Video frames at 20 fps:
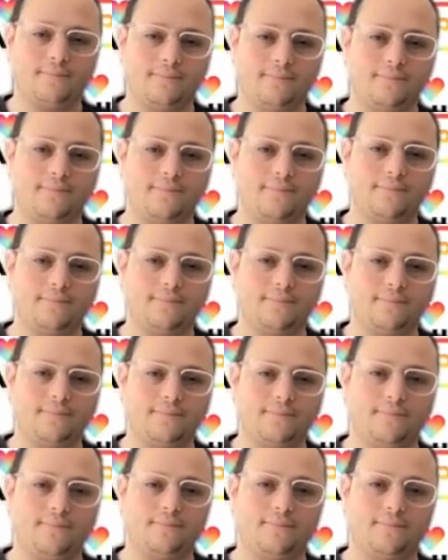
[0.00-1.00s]

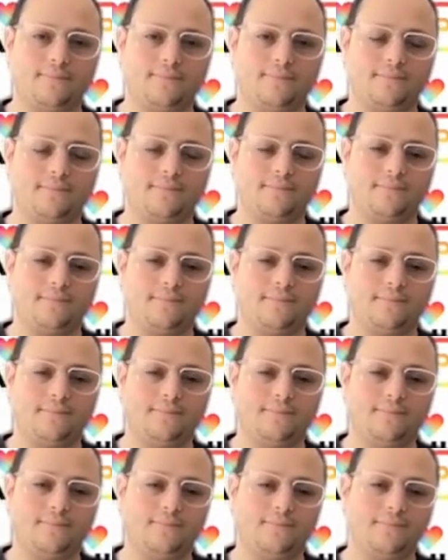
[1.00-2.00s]

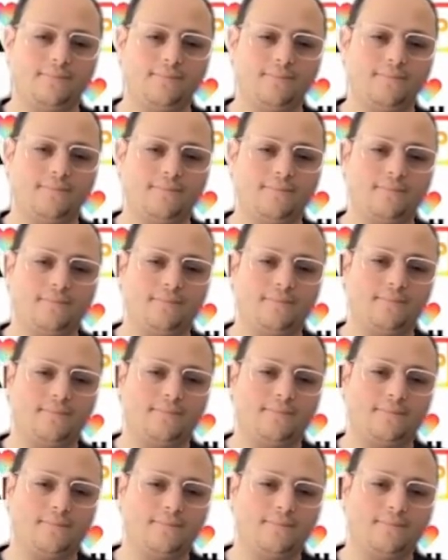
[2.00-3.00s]

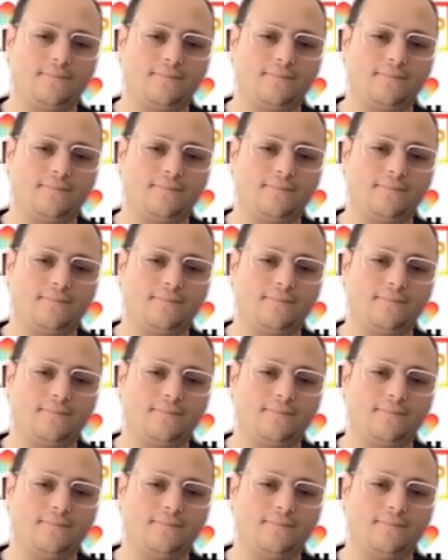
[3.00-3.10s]
(silent)